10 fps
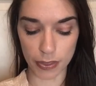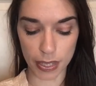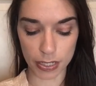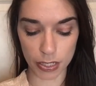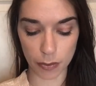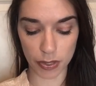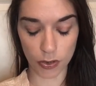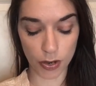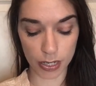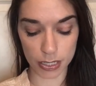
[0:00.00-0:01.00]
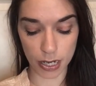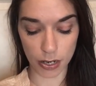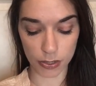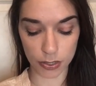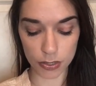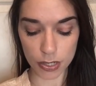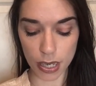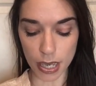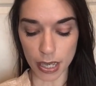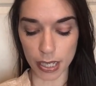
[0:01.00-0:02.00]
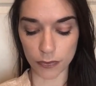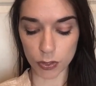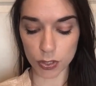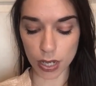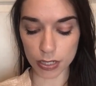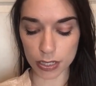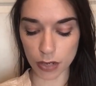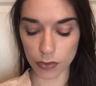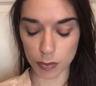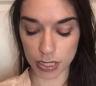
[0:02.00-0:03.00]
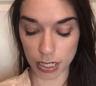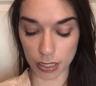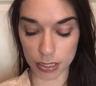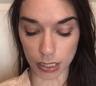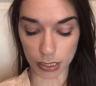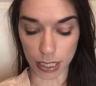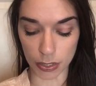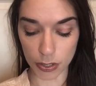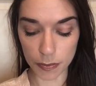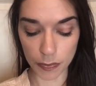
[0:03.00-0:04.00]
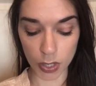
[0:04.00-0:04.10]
Then type the correct characters. If you do not discover a mistake until later,